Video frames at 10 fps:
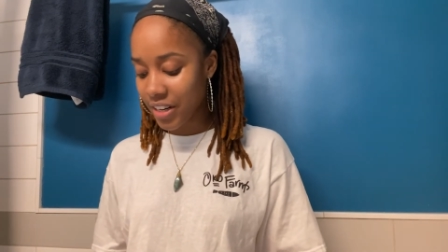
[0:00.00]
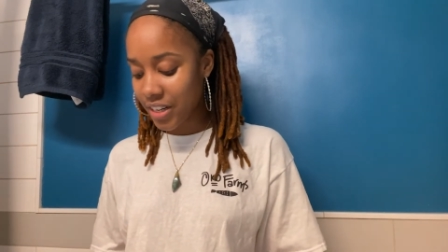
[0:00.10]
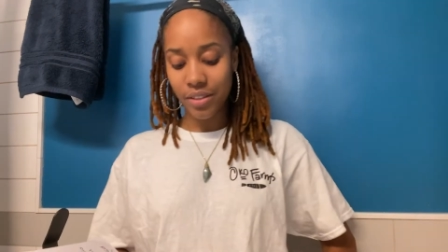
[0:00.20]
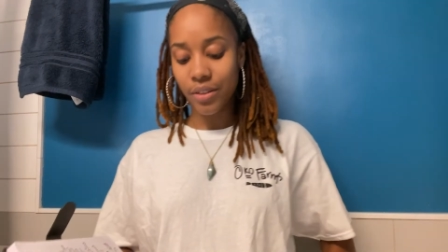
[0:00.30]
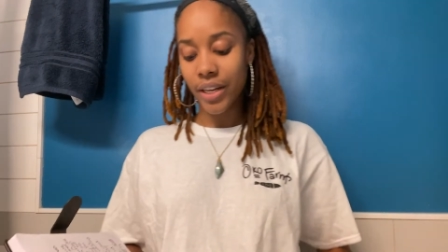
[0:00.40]

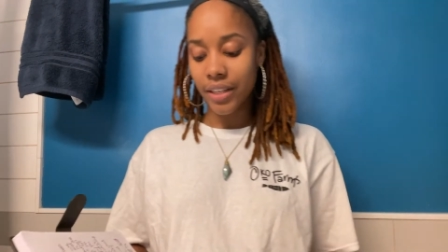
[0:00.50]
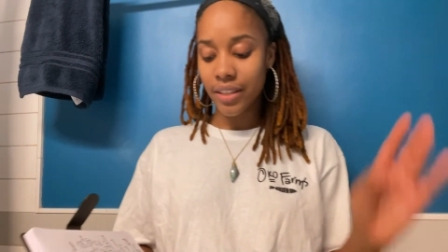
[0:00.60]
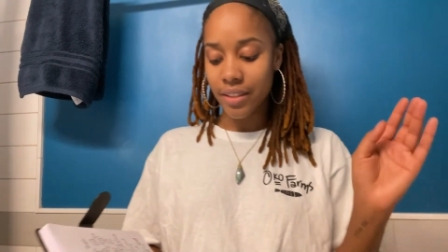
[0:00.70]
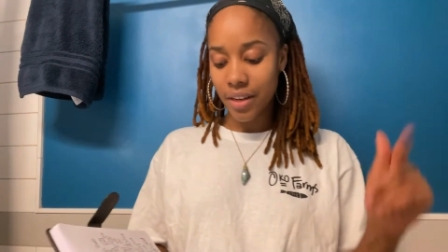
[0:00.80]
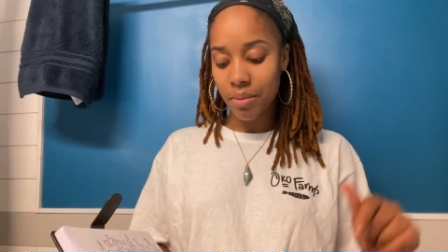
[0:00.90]
So like the
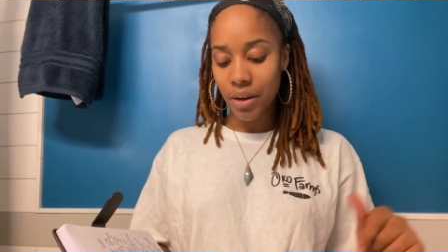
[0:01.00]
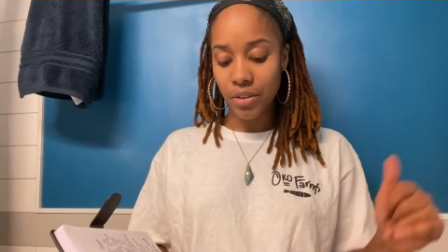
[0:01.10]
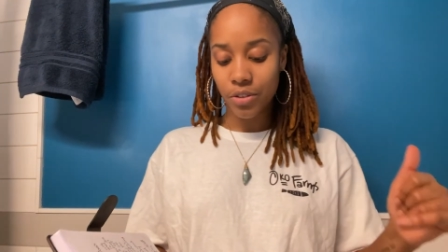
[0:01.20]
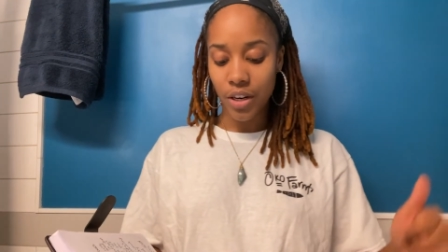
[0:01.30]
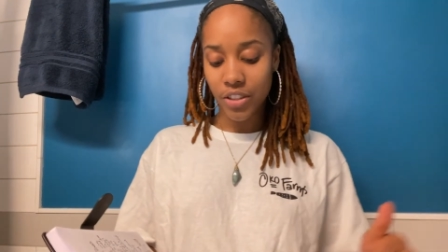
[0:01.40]
thing about
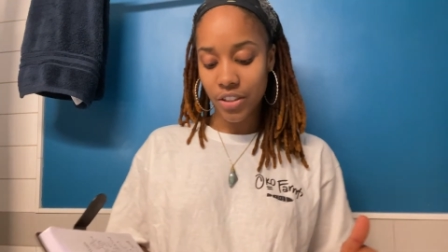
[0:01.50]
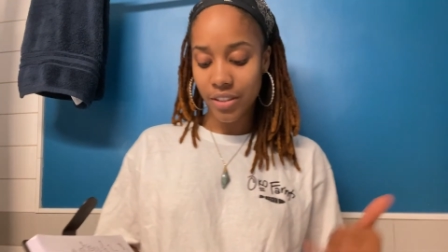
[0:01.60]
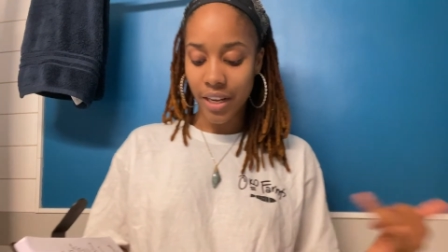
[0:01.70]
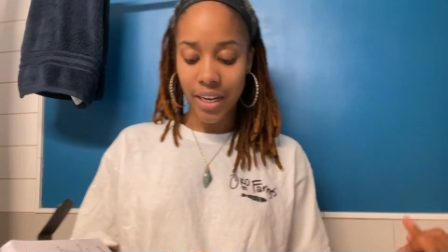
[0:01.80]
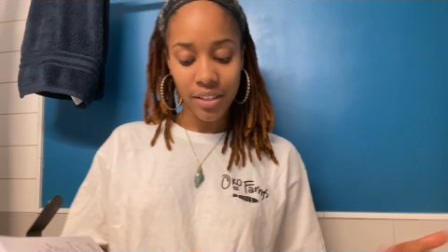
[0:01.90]
structures
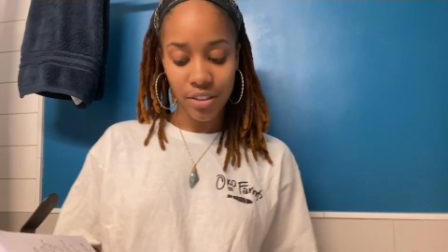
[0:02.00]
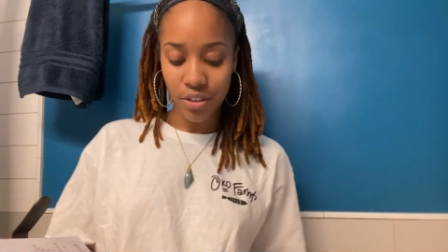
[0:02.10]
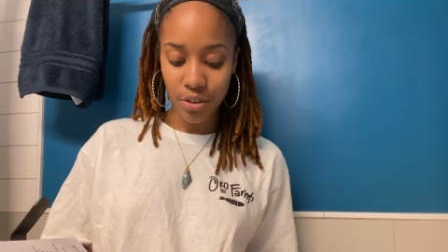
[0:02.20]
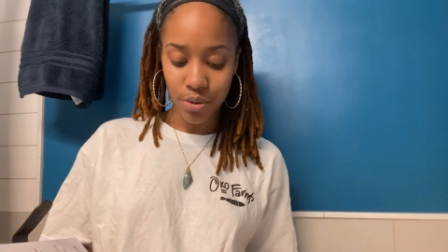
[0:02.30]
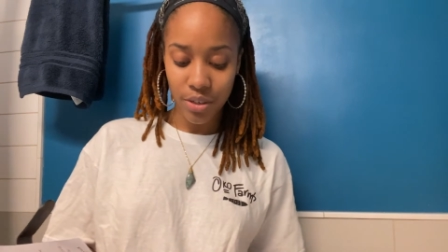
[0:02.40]
like
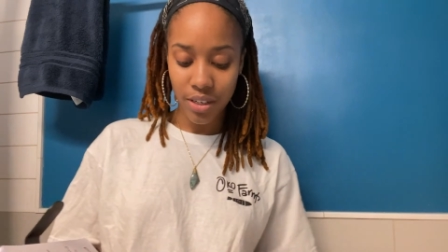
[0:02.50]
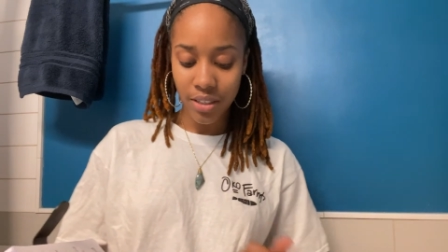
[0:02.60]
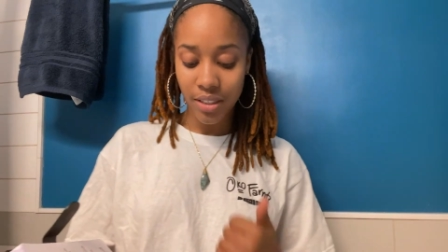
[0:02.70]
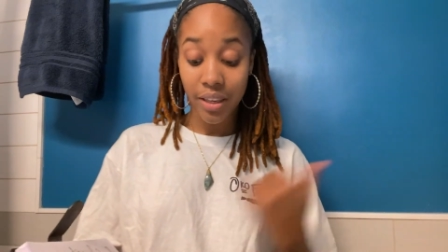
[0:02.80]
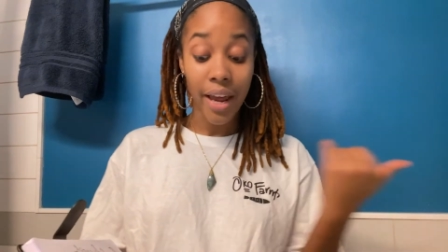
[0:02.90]

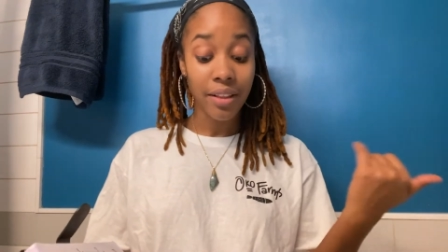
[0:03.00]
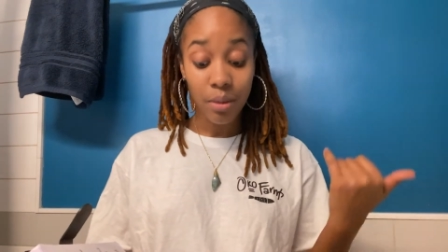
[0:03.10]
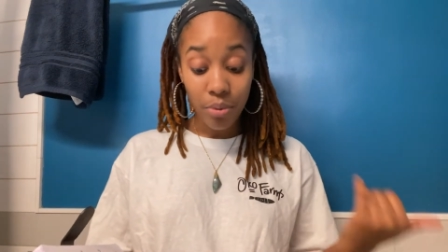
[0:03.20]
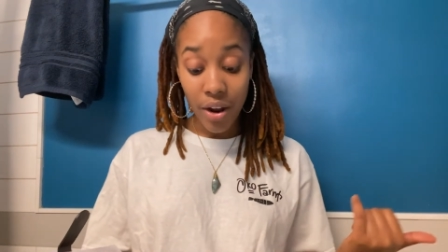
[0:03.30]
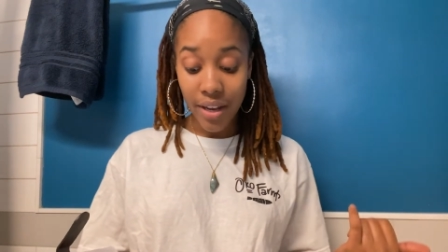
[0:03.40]
institutions like the
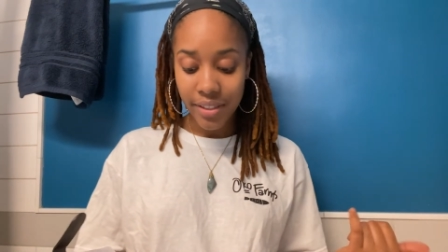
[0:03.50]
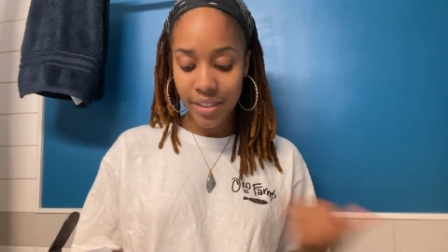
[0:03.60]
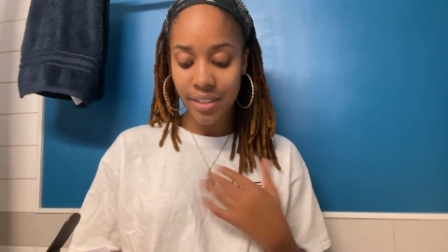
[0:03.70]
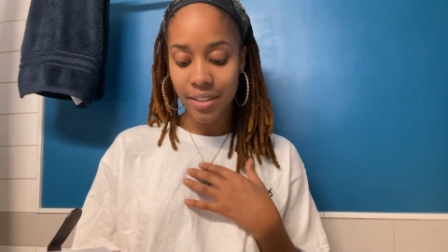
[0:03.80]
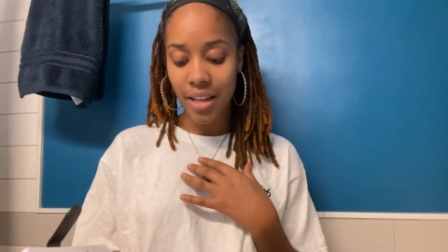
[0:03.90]
press
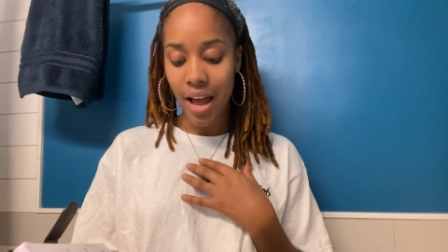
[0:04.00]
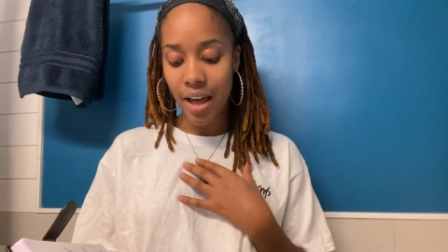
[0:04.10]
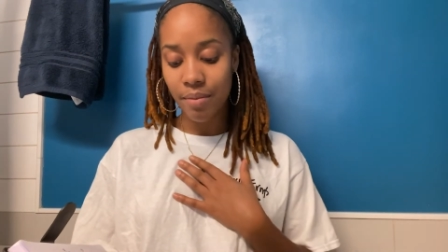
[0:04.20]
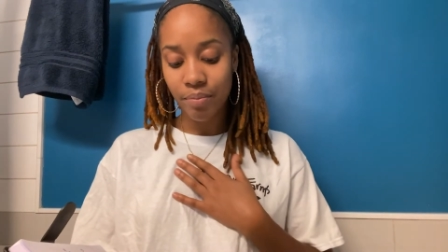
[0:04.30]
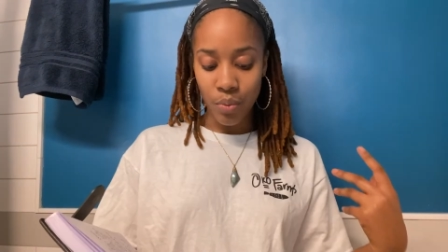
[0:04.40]
is
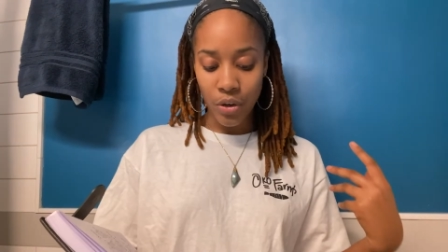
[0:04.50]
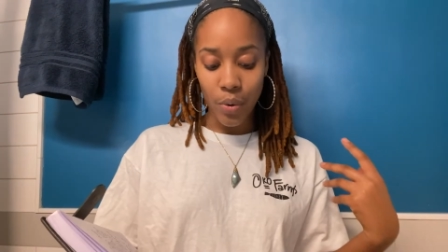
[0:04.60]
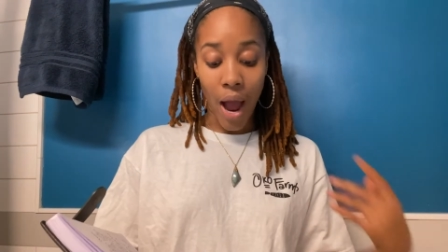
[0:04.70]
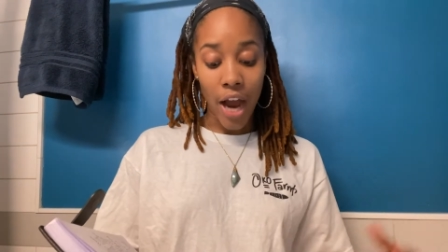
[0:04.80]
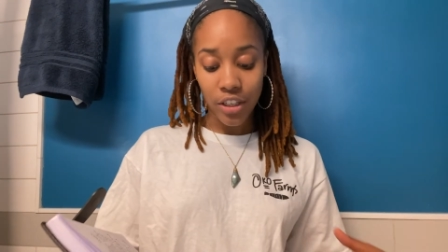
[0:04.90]
that when you
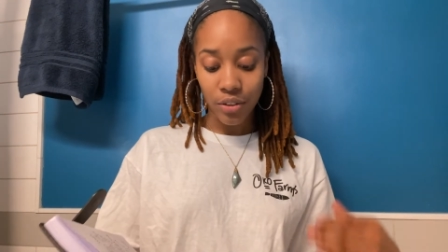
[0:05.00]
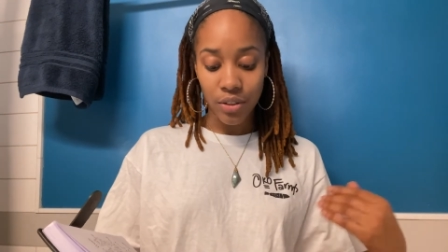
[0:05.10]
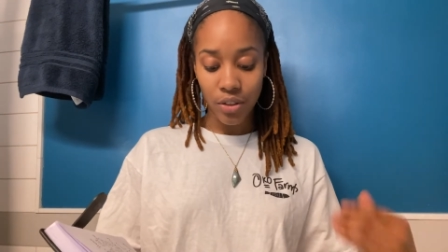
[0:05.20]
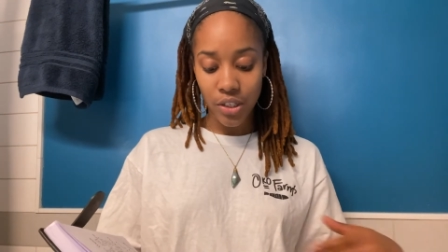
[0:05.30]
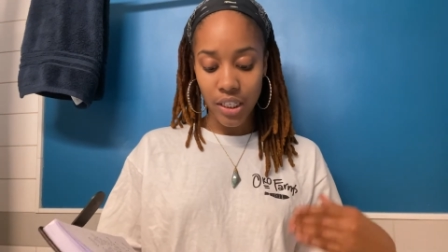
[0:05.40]
actually
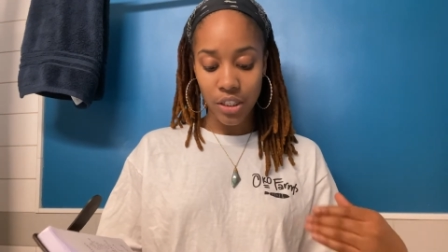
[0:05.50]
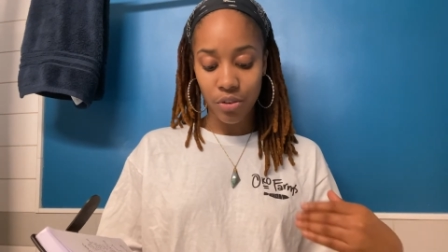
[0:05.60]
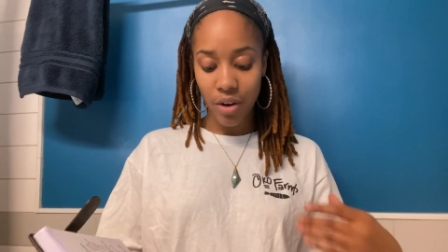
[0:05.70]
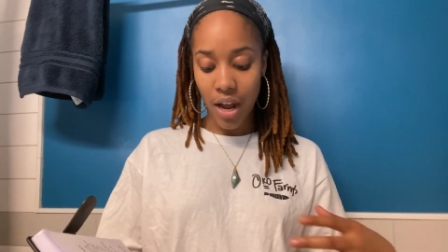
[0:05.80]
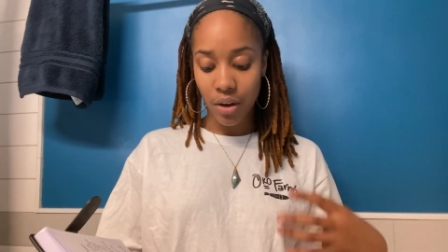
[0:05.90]
start to
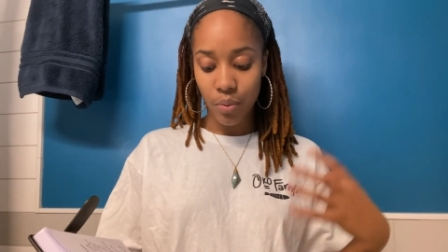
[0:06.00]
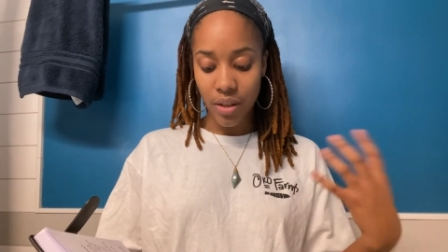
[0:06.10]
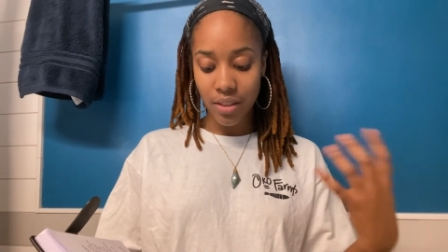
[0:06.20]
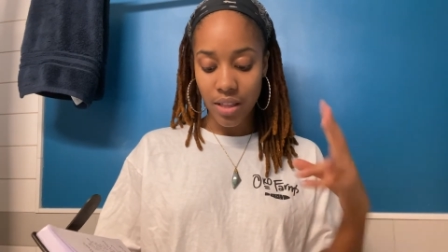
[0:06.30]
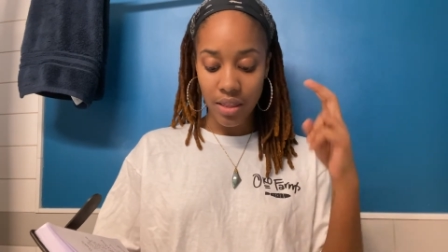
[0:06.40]
interact
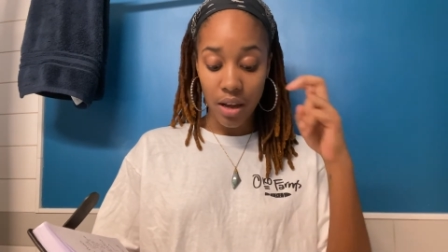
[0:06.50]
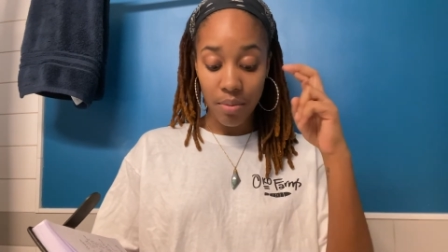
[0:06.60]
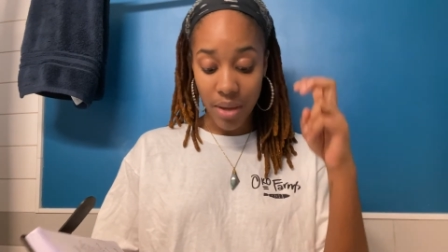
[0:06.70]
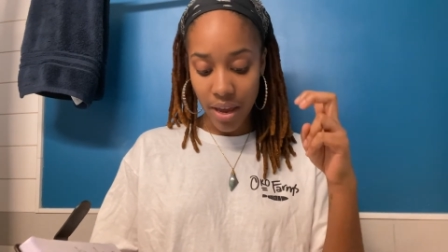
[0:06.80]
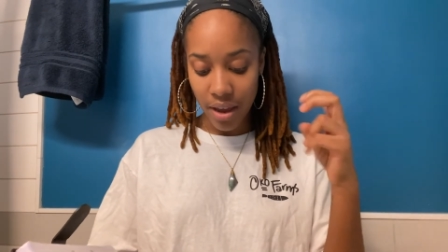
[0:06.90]
with the
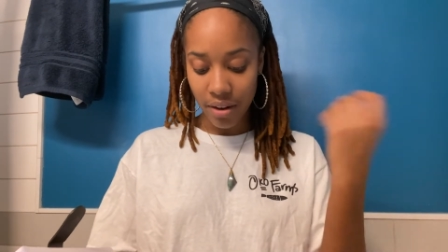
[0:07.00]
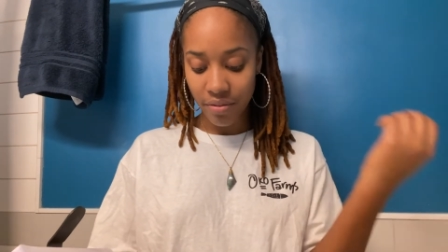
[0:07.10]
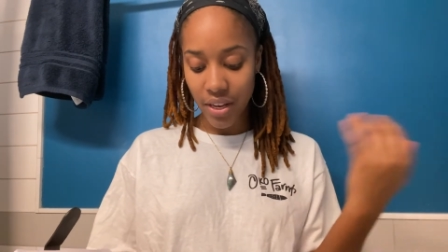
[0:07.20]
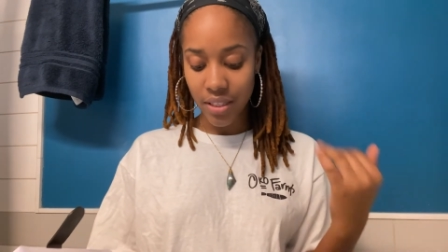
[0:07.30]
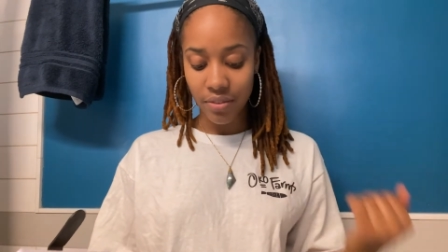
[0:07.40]
man
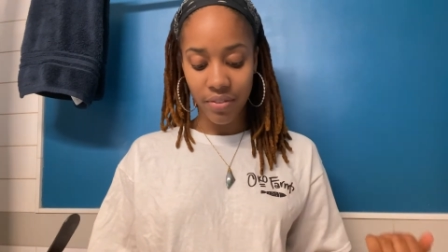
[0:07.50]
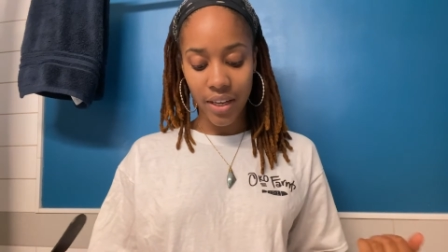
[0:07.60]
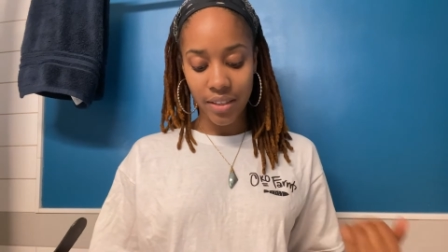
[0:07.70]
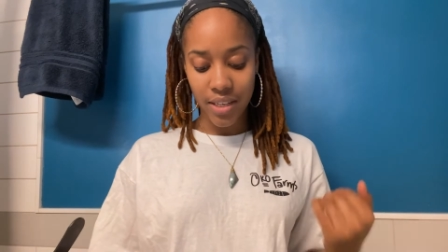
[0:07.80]
face to face,